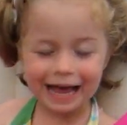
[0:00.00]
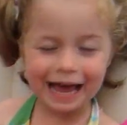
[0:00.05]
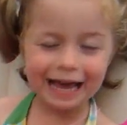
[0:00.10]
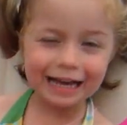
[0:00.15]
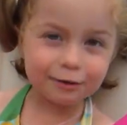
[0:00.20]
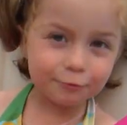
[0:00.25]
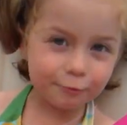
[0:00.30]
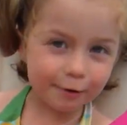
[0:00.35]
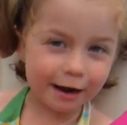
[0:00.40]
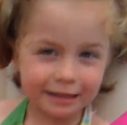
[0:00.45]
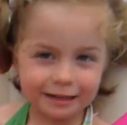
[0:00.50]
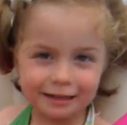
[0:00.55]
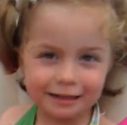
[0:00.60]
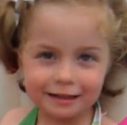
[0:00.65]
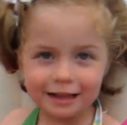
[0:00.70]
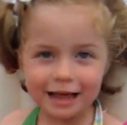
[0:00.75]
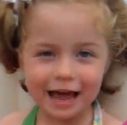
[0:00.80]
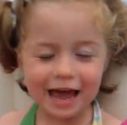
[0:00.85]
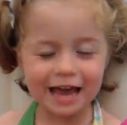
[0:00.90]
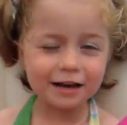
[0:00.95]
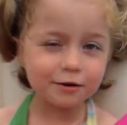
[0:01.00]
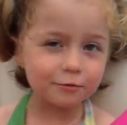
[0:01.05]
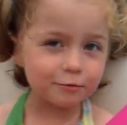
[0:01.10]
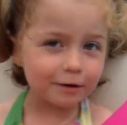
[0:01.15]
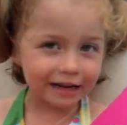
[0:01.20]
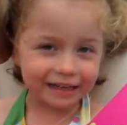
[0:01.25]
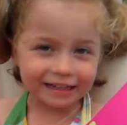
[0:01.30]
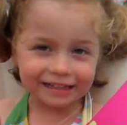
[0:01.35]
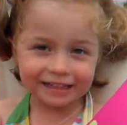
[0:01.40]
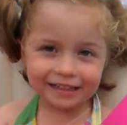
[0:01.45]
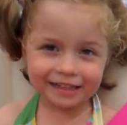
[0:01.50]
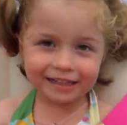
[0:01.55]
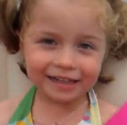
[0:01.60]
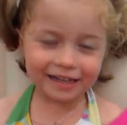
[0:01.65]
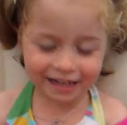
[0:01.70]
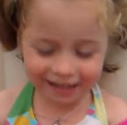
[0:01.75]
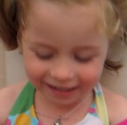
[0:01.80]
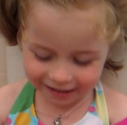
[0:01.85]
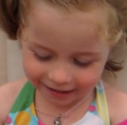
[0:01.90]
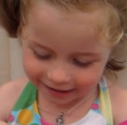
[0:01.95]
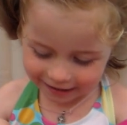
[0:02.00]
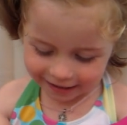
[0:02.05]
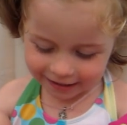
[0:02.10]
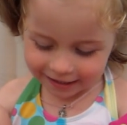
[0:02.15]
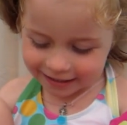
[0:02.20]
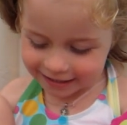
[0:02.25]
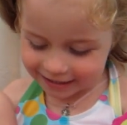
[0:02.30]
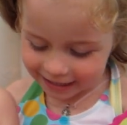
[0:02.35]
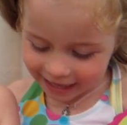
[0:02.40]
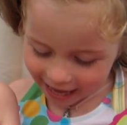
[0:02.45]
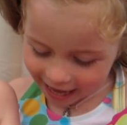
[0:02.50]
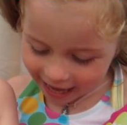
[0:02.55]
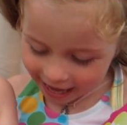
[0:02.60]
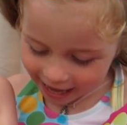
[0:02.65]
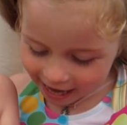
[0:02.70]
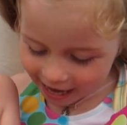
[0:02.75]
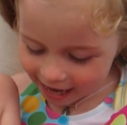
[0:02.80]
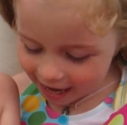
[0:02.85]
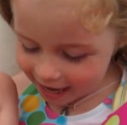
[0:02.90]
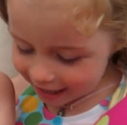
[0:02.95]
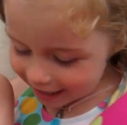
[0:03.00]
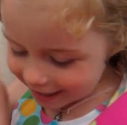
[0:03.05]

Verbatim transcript: like wings, like Is this your favorite one? Yeah.